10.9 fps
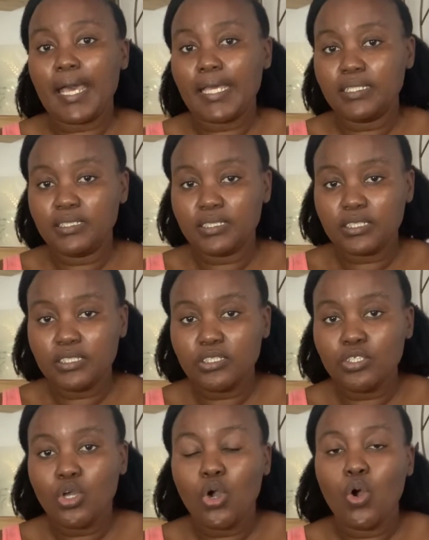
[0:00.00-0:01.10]

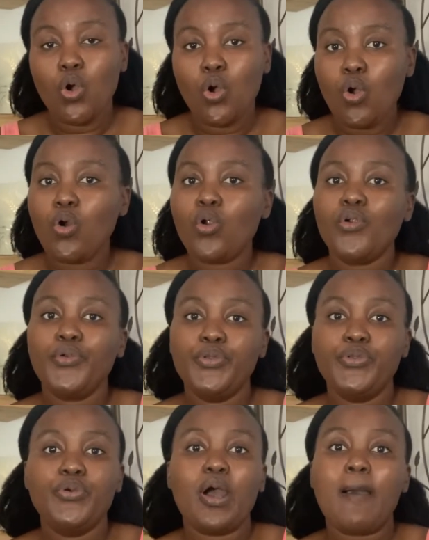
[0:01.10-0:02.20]
ID or
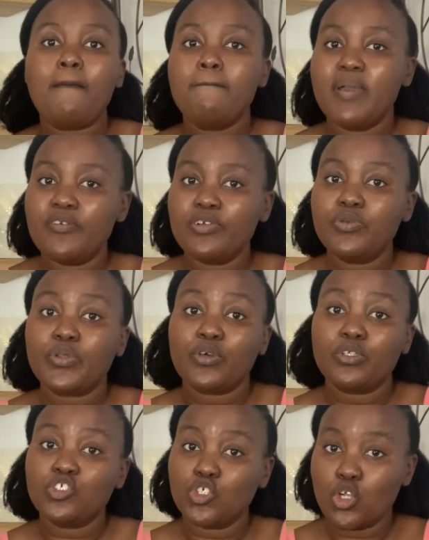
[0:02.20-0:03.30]
you are married
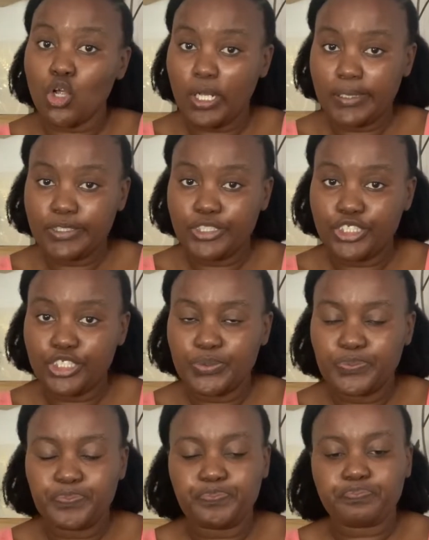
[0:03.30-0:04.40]
without your knowledge.
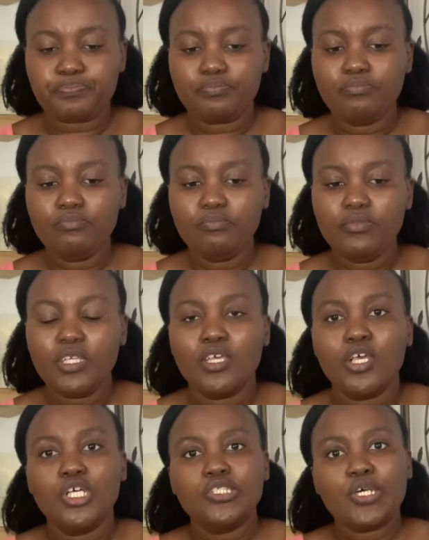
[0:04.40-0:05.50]

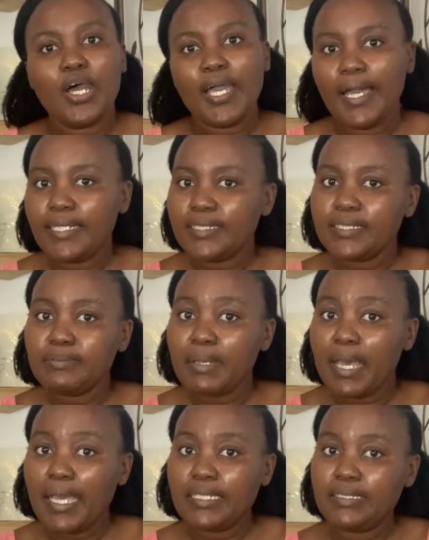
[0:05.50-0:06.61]
So I entered
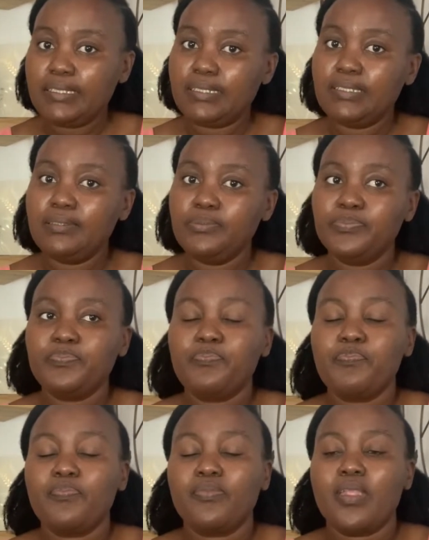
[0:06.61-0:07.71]
my ID
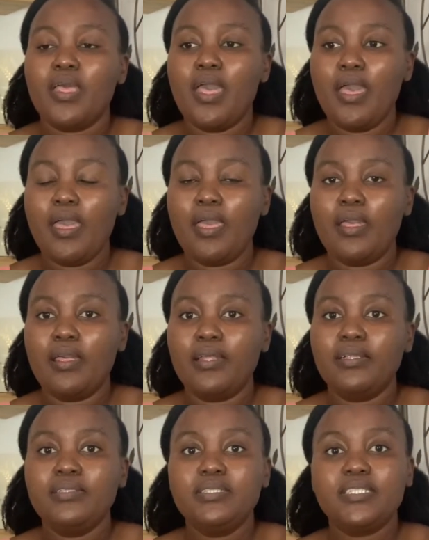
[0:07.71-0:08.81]

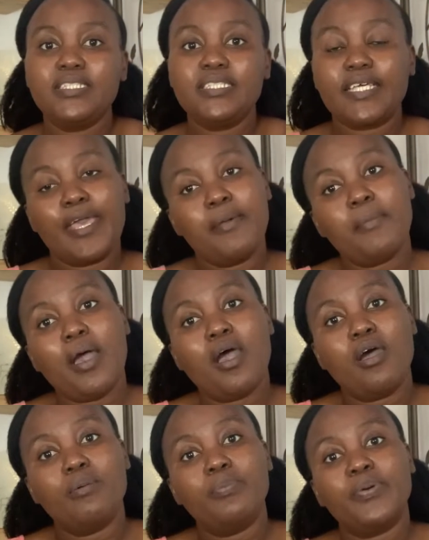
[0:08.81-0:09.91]
and it came
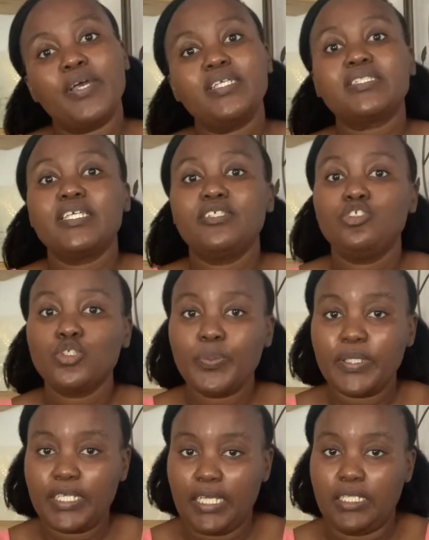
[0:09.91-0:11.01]
up as a
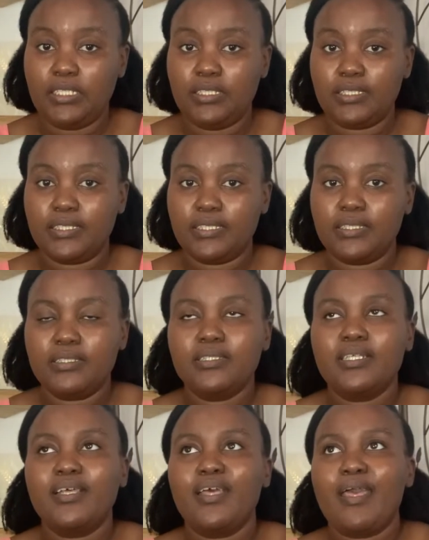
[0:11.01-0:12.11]
duplicate.
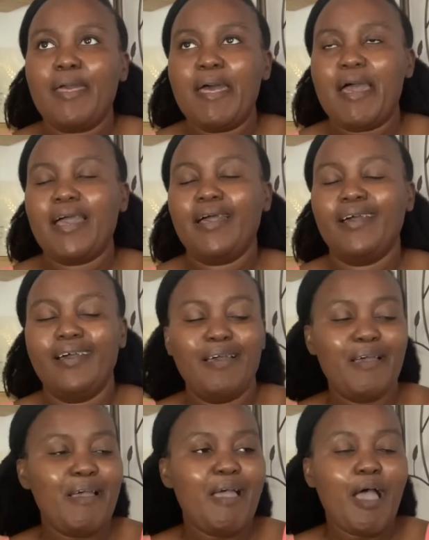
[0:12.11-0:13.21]

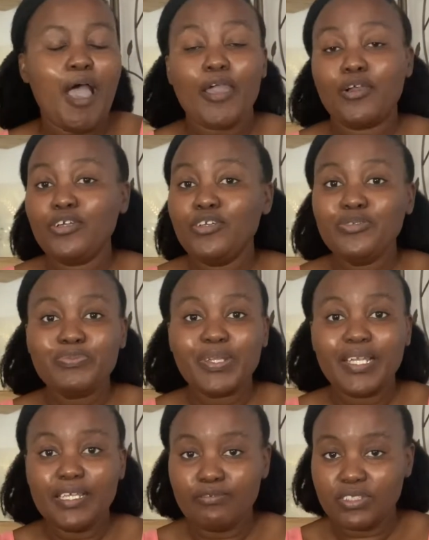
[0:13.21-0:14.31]
I couldn't
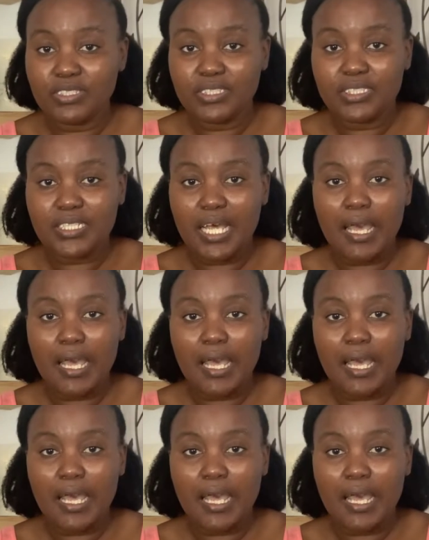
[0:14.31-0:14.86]
believe it.